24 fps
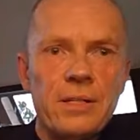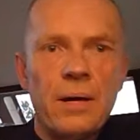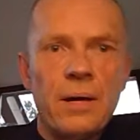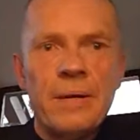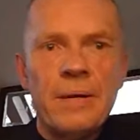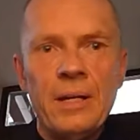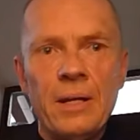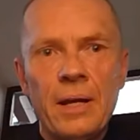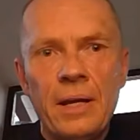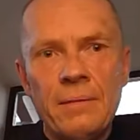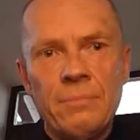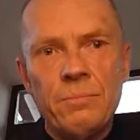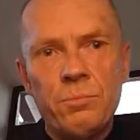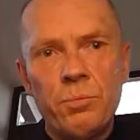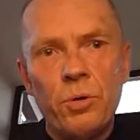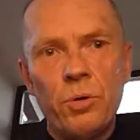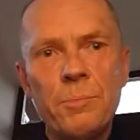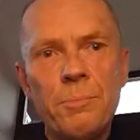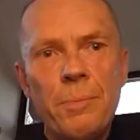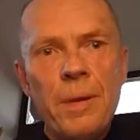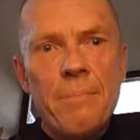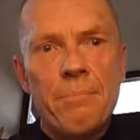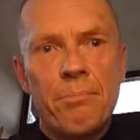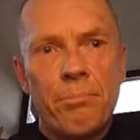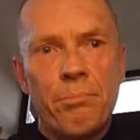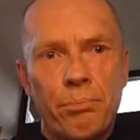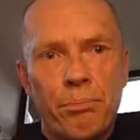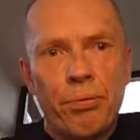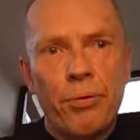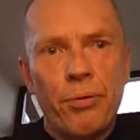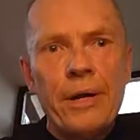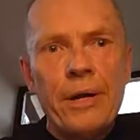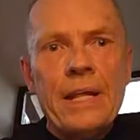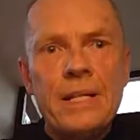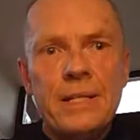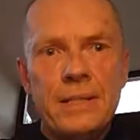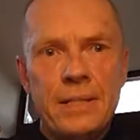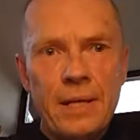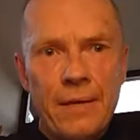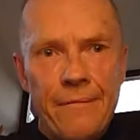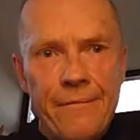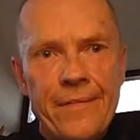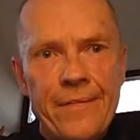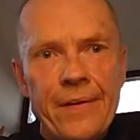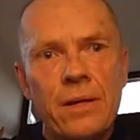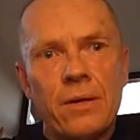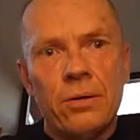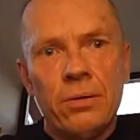I mean, it would be pretty
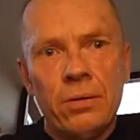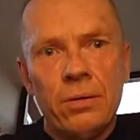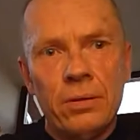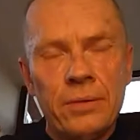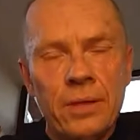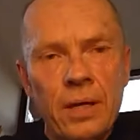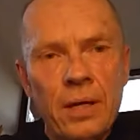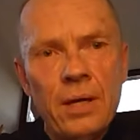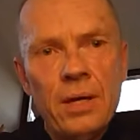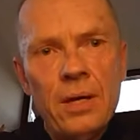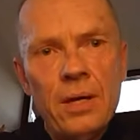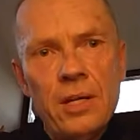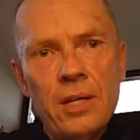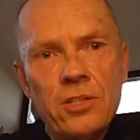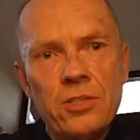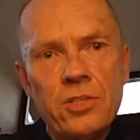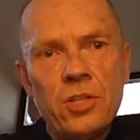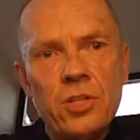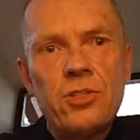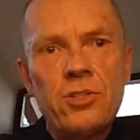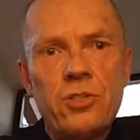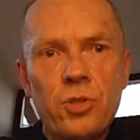difficult to,